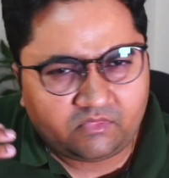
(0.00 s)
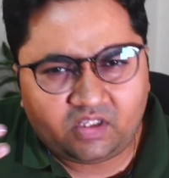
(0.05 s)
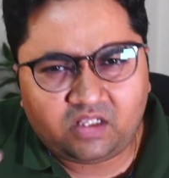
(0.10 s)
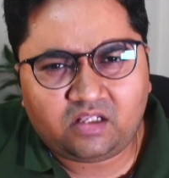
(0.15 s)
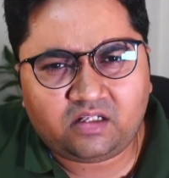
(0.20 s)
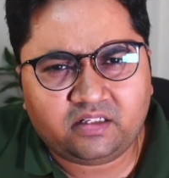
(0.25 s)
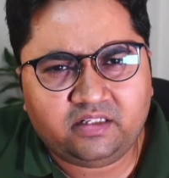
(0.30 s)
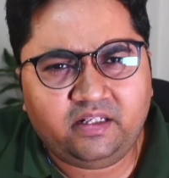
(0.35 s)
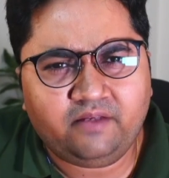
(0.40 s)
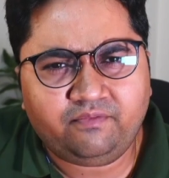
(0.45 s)

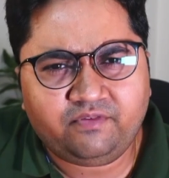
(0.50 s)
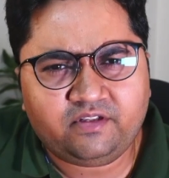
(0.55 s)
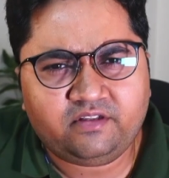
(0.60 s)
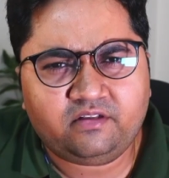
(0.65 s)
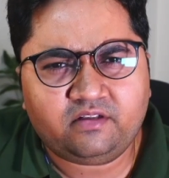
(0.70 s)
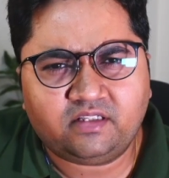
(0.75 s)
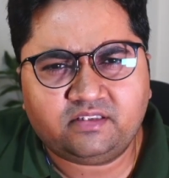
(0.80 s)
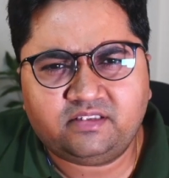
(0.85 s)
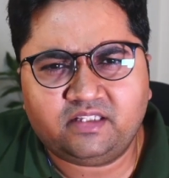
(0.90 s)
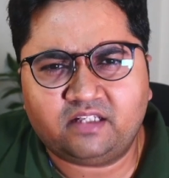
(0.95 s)
different
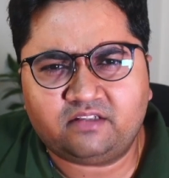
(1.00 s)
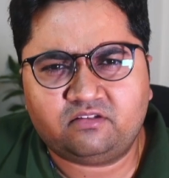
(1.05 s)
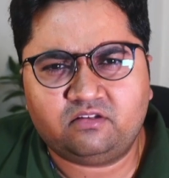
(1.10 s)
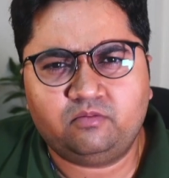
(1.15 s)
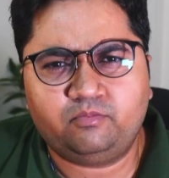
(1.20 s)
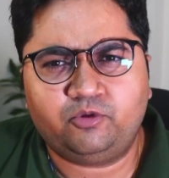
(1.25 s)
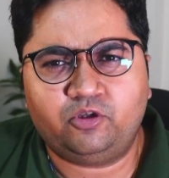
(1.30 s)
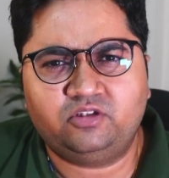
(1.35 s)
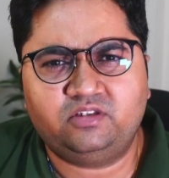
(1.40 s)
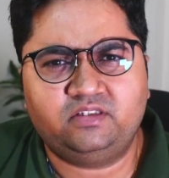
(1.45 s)
transaction
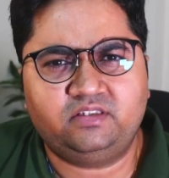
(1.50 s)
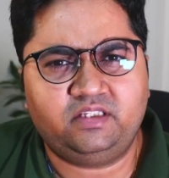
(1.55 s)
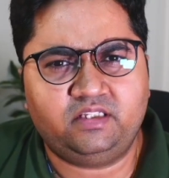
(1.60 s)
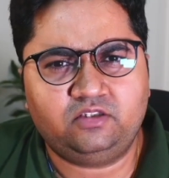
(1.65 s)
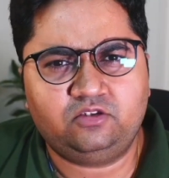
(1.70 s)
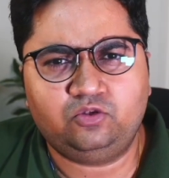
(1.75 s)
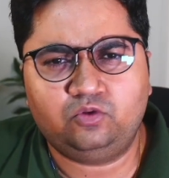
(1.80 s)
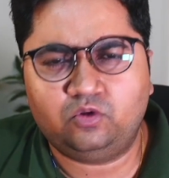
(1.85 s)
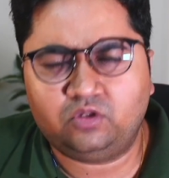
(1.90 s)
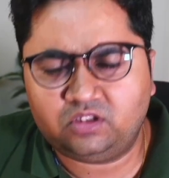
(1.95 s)
processing,
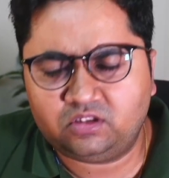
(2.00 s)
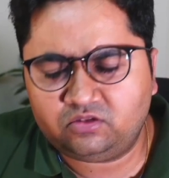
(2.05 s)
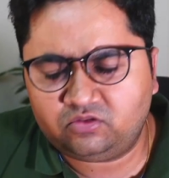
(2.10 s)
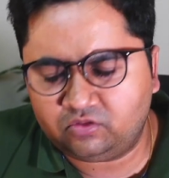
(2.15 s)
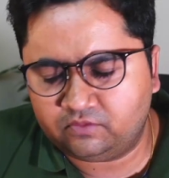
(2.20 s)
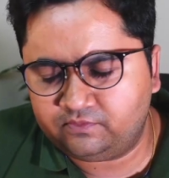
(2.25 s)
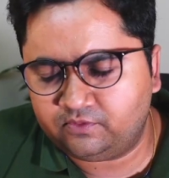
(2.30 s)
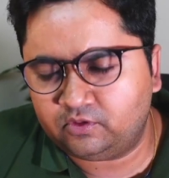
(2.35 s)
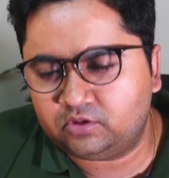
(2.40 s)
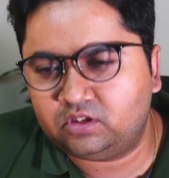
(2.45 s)
so on and so
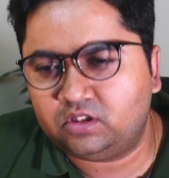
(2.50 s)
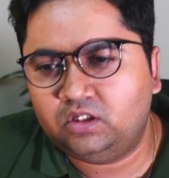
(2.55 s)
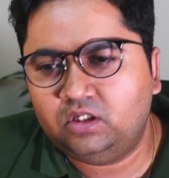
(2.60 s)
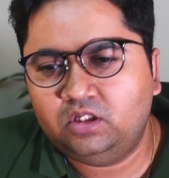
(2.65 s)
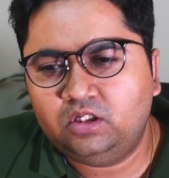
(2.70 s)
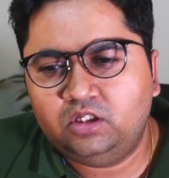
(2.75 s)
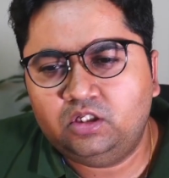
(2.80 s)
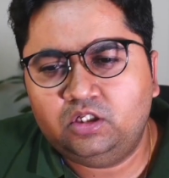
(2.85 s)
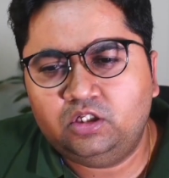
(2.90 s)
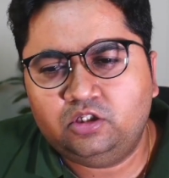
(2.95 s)
forth.
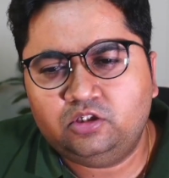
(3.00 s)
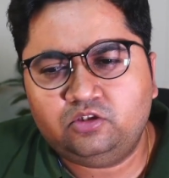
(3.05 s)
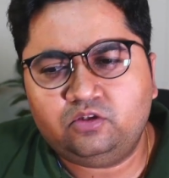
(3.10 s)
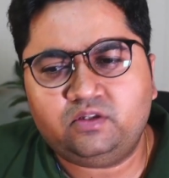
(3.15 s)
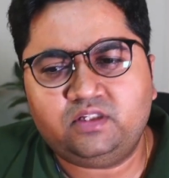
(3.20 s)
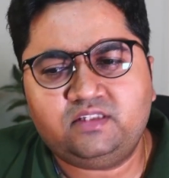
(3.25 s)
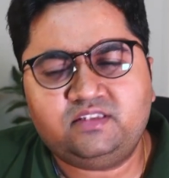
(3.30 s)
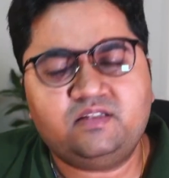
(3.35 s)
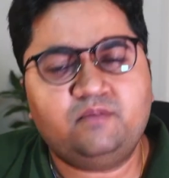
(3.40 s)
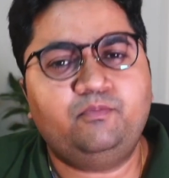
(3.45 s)
So
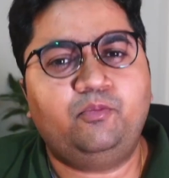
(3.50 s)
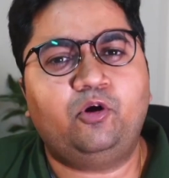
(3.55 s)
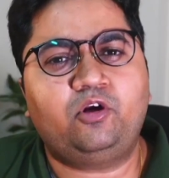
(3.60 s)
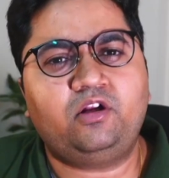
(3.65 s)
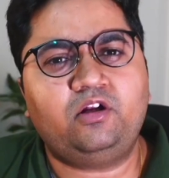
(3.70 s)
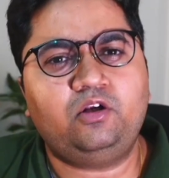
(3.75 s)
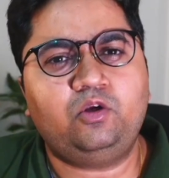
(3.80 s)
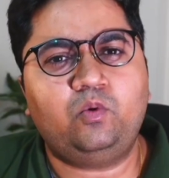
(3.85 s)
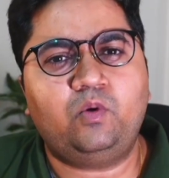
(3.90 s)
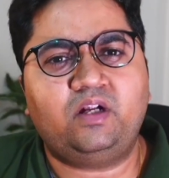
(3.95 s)
it's
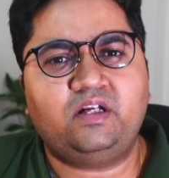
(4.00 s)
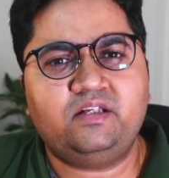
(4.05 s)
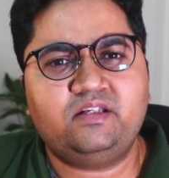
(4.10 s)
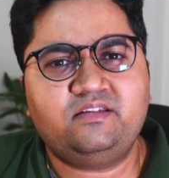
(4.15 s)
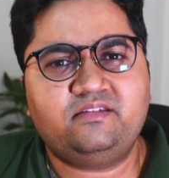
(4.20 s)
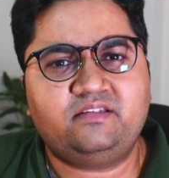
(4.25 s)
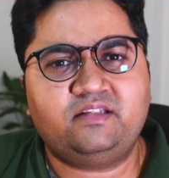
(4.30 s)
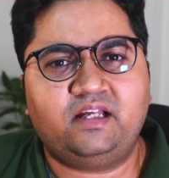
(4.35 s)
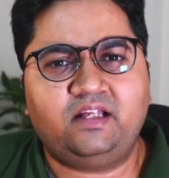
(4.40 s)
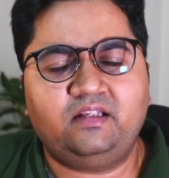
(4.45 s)
important to
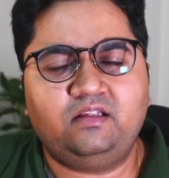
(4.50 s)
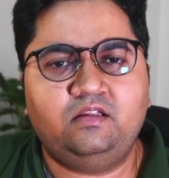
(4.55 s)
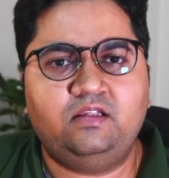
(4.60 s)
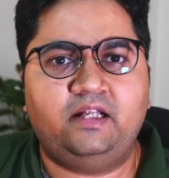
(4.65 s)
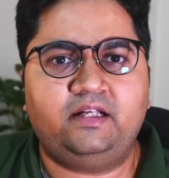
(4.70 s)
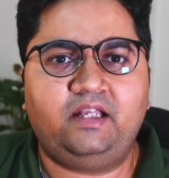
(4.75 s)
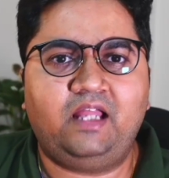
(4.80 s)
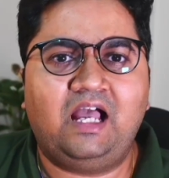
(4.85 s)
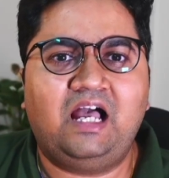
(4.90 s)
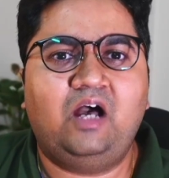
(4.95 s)
understand
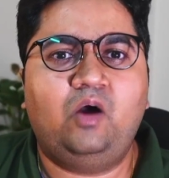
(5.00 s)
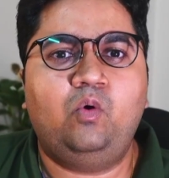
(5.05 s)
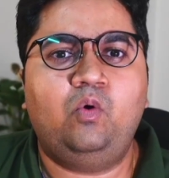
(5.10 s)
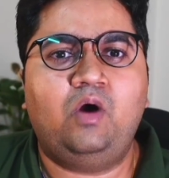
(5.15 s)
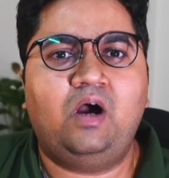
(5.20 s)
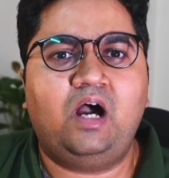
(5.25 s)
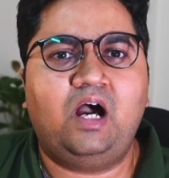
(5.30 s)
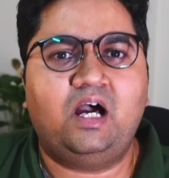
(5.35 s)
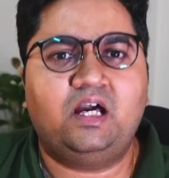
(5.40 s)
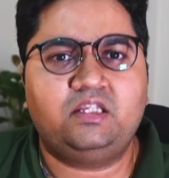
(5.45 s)
that how
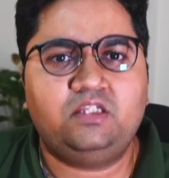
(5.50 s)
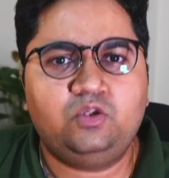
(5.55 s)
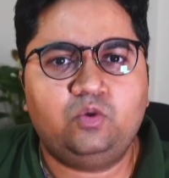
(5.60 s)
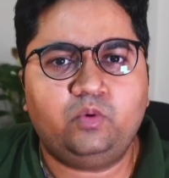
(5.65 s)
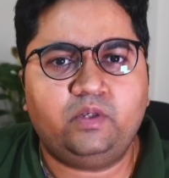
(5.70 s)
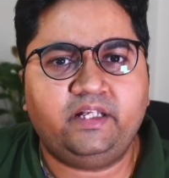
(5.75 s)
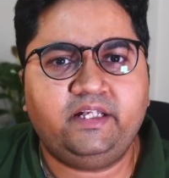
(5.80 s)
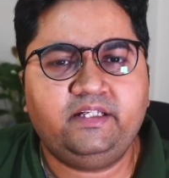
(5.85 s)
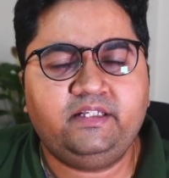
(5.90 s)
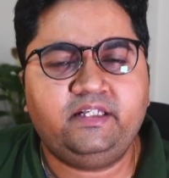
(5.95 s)
are you
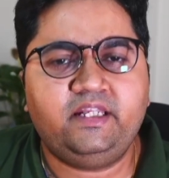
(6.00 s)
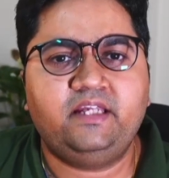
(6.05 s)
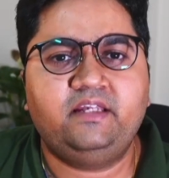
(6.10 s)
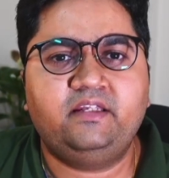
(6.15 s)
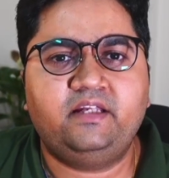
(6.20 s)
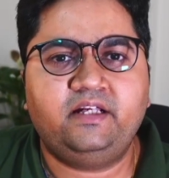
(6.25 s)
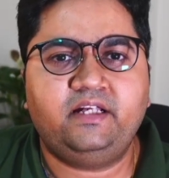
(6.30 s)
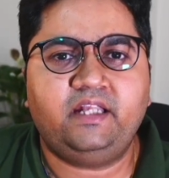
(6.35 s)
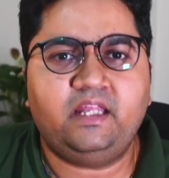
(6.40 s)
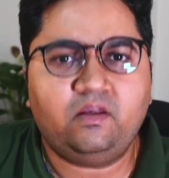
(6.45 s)

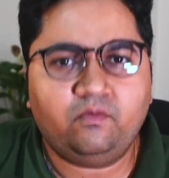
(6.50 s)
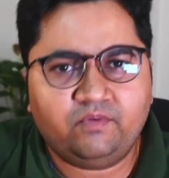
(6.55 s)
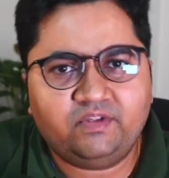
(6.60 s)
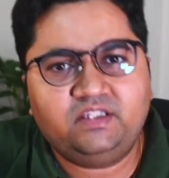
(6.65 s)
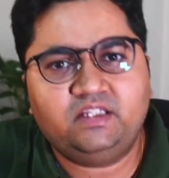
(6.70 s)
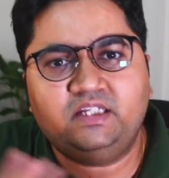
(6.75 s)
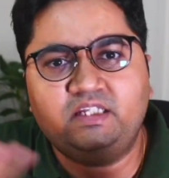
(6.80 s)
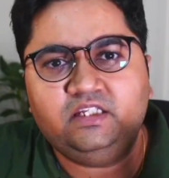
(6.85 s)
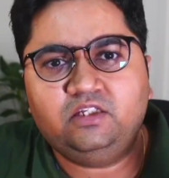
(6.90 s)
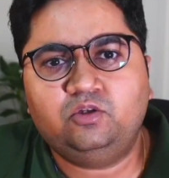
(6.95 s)
integrating with the
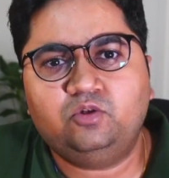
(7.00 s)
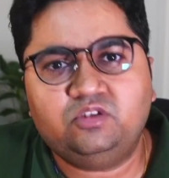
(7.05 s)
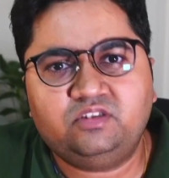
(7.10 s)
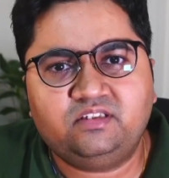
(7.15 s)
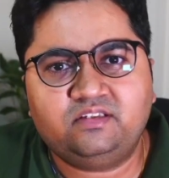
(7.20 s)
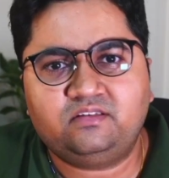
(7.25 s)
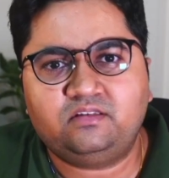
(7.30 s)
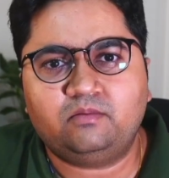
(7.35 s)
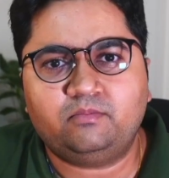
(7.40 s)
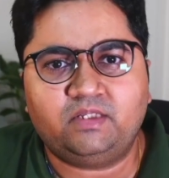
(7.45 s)

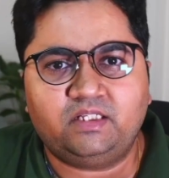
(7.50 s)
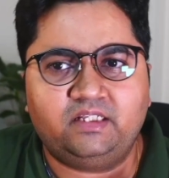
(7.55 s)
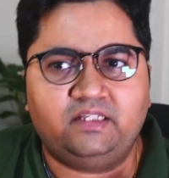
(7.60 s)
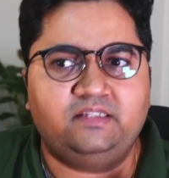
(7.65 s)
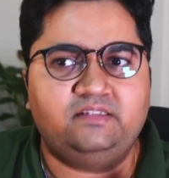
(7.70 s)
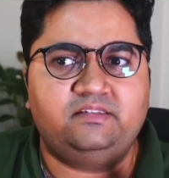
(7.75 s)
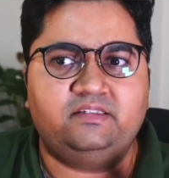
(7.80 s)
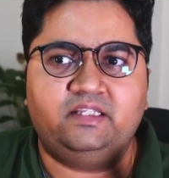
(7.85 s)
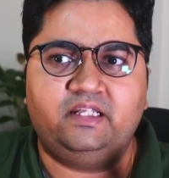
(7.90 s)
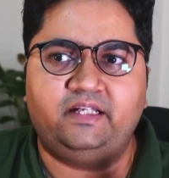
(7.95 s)
ecosystem and
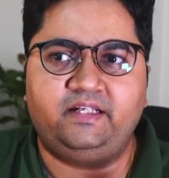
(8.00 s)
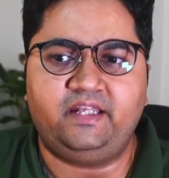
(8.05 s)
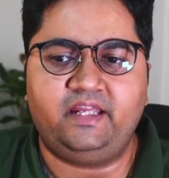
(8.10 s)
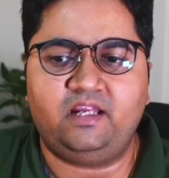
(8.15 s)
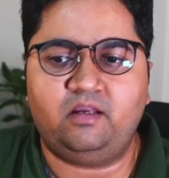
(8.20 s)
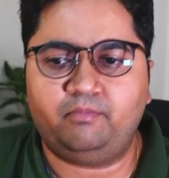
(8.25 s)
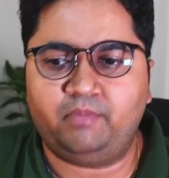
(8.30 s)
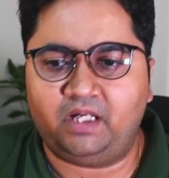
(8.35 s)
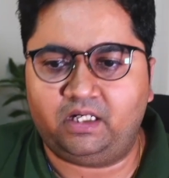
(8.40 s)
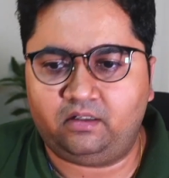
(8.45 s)
hence selecting a
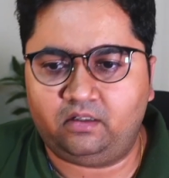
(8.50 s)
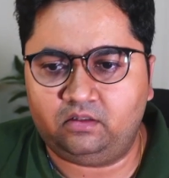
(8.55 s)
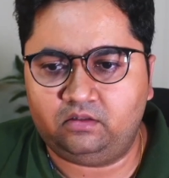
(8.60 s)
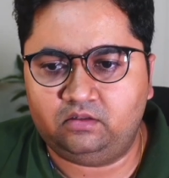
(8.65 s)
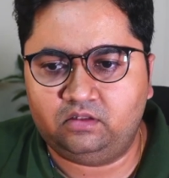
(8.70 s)
pattern.